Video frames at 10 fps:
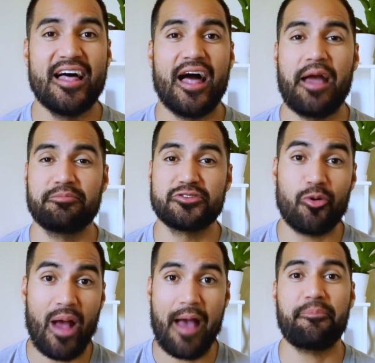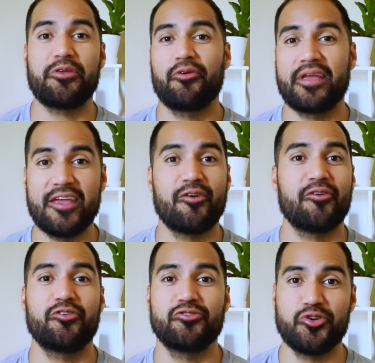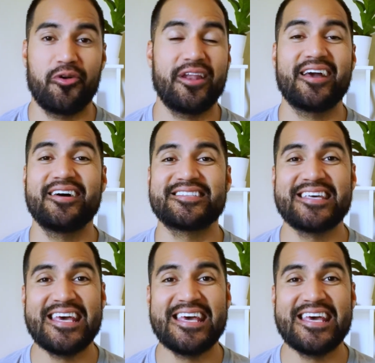I'm so happy you're here, you're joining us.